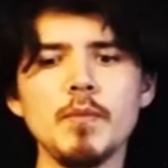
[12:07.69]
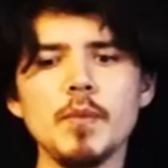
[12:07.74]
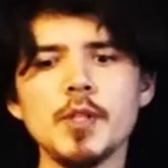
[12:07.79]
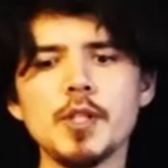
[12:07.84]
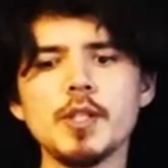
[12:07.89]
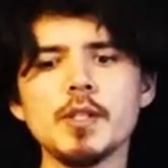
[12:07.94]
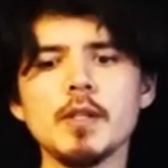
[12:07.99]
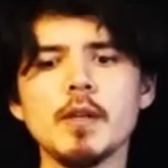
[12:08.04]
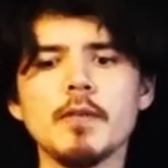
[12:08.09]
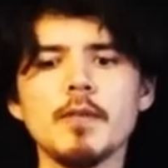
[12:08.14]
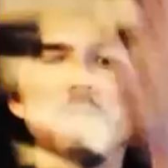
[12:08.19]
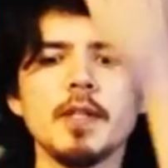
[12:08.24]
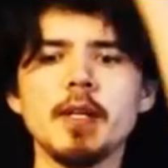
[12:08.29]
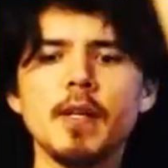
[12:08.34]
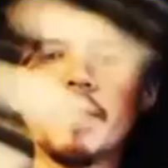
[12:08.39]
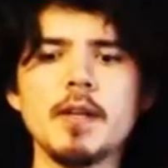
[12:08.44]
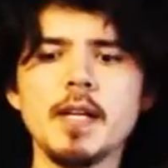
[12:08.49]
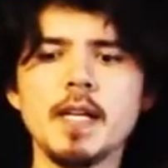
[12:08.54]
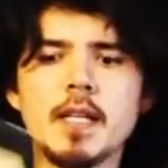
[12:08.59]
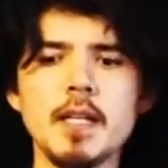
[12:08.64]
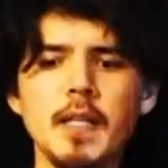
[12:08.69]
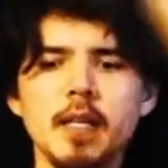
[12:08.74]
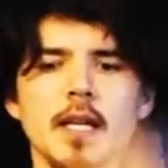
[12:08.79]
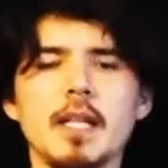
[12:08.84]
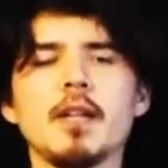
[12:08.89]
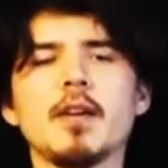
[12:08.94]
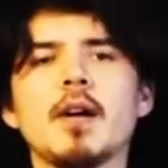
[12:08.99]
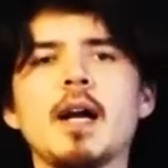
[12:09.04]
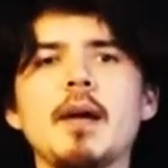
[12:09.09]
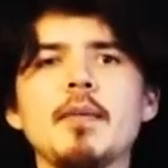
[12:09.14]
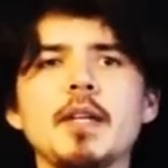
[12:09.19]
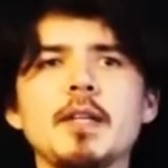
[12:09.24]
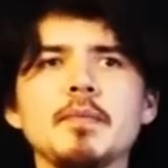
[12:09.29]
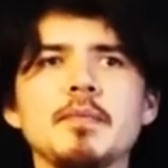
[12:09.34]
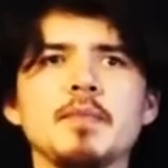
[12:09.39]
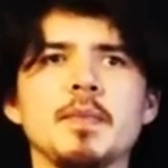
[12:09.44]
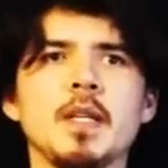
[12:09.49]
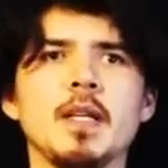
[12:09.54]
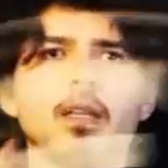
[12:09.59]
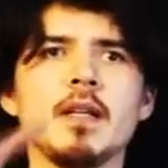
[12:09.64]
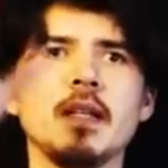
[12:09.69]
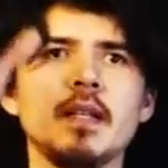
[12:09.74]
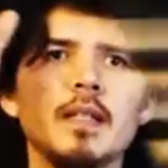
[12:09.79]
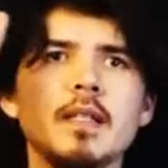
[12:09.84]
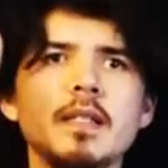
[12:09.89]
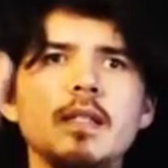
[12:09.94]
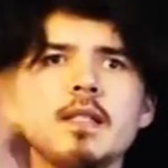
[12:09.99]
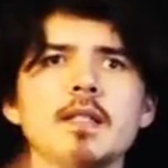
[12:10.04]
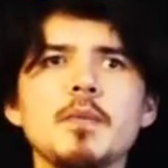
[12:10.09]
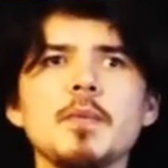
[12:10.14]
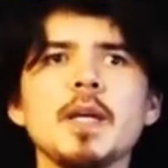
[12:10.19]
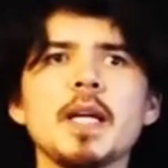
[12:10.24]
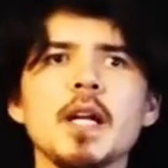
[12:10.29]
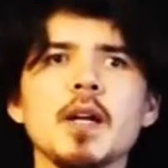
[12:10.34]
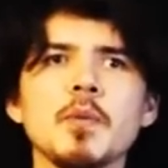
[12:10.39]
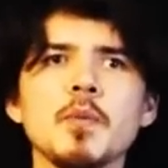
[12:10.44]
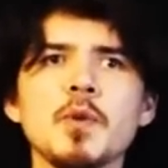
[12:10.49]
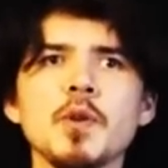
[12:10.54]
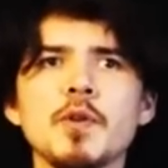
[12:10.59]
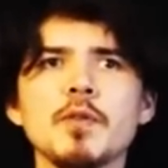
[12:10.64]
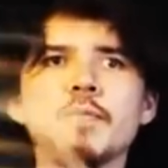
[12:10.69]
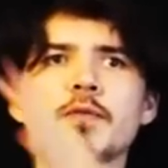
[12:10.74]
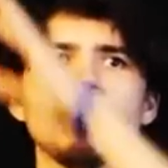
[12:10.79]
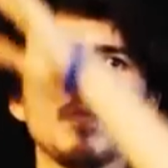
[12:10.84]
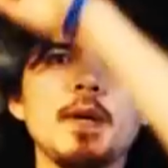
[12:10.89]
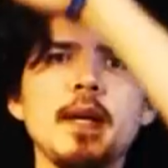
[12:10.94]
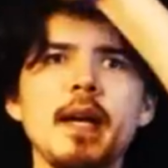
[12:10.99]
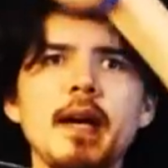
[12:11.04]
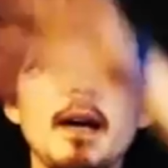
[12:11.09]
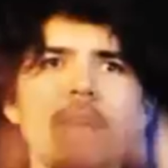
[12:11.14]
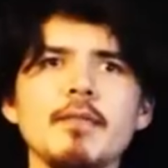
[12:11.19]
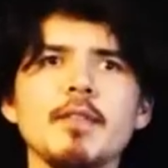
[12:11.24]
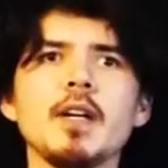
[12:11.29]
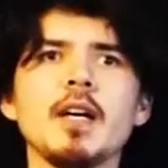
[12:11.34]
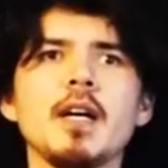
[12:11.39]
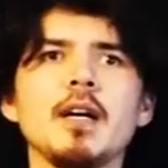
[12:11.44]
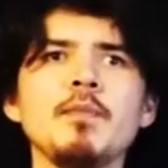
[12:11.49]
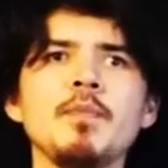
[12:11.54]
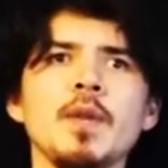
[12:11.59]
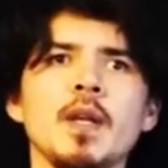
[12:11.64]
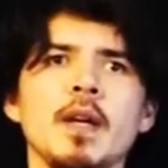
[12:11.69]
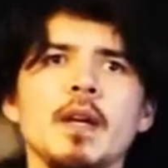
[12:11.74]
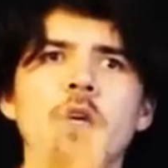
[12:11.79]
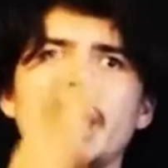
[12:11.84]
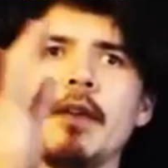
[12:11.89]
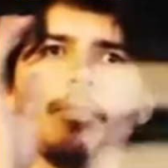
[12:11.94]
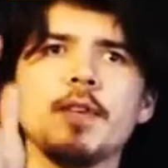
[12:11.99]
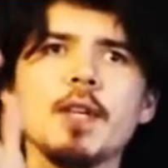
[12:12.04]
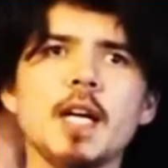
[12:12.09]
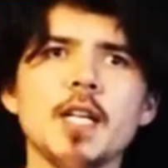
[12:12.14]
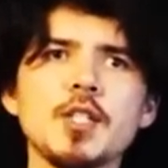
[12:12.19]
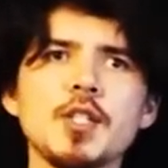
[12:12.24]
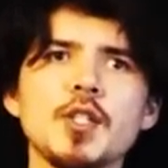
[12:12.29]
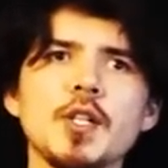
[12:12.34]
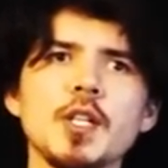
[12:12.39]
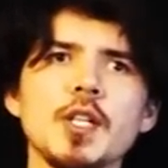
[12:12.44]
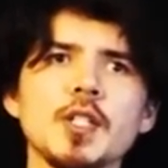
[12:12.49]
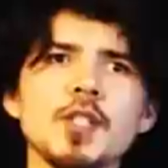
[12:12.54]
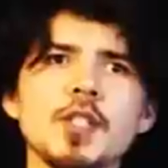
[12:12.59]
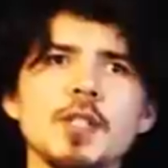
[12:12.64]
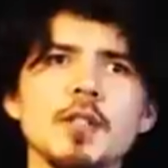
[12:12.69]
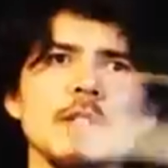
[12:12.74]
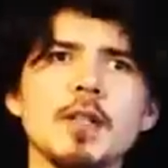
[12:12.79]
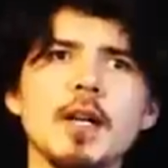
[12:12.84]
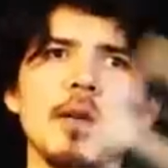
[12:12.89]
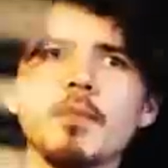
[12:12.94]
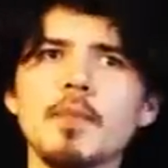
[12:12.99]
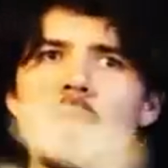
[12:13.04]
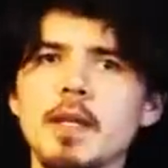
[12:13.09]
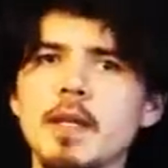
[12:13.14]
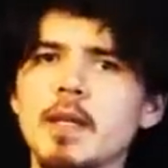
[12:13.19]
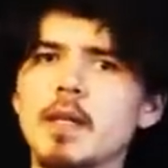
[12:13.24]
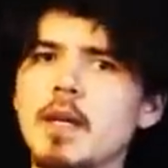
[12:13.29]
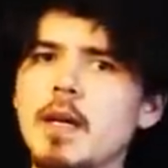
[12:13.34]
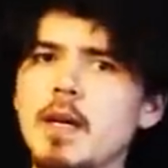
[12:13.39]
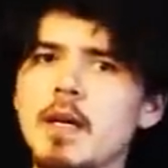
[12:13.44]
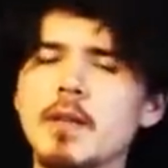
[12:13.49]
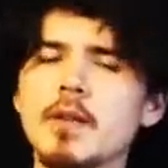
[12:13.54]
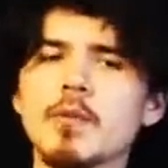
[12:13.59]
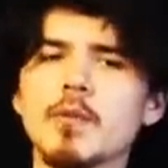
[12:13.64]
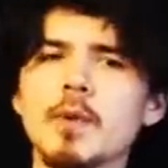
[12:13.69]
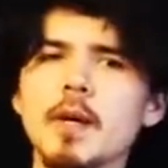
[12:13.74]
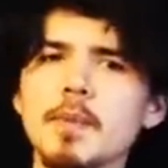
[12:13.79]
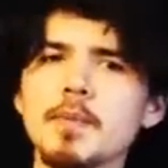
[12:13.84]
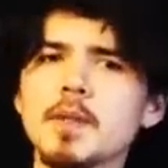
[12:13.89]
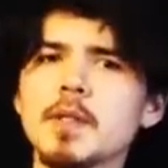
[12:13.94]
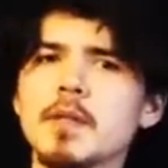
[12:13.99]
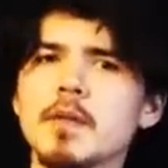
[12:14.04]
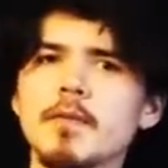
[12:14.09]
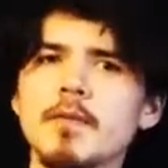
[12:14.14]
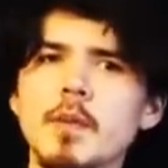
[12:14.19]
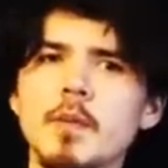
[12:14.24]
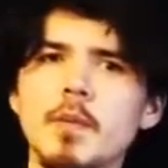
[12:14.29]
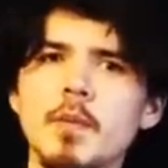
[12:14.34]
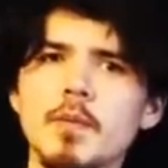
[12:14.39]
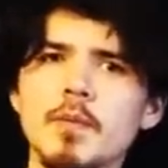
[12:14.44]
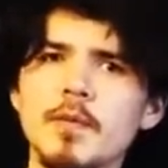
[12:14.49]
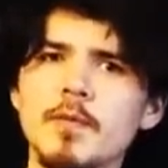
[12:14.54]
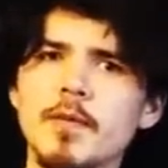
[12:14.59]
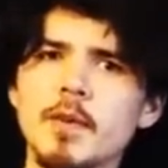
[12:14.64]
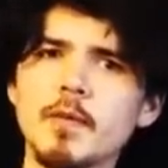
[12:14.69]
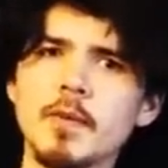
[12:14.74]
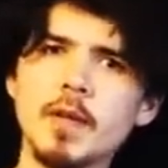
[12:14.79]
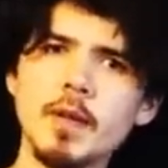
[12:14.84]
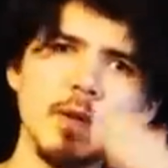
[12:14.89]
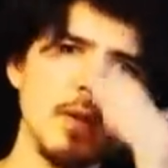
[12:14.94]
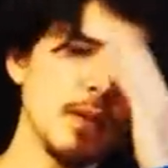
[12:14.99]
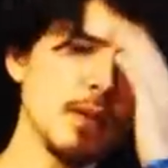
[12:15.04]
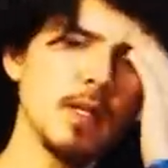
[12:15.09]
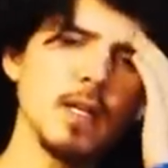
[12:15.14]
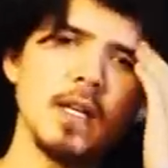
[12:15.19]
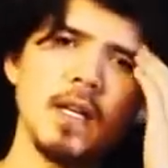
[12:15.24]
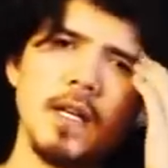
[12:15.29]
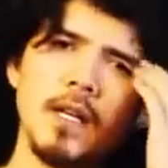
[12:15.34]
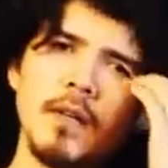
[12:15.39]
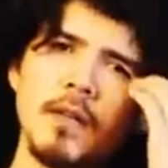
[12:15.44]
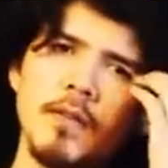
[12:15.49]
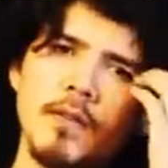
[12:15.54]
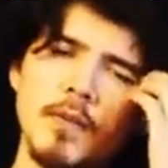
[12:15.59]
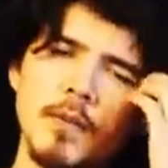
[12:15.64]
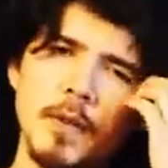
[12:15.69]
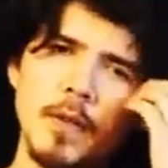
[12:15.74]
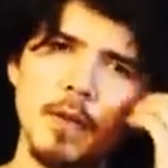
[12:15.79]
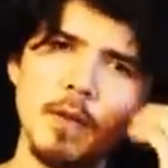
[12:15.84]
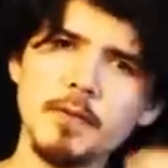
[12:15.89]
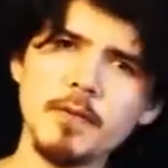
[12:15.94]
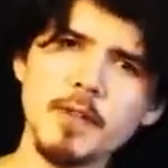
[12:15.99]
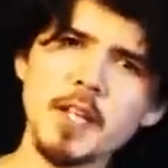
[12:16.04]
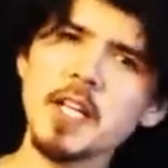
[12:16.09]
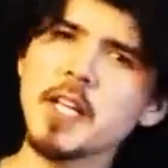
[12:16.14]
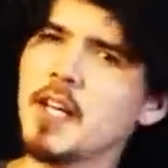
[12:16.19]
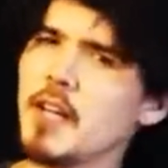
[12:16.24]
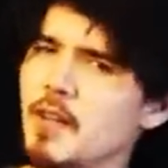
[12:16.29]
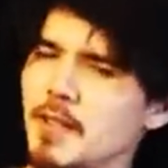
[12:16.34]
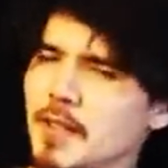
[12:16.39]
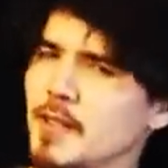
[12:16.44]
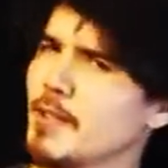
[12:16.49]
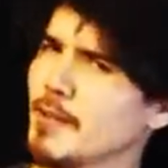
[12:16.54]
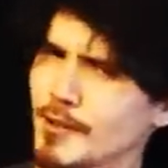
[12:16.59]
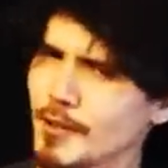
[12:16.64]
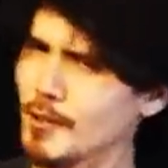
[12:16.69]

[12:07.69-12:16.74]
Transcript: pushes over to your other hand, and grab it. This is a beginner move. We have, uh, if you're not sure, just look up the uh, the rips from from the old uh, from the old video, and you'll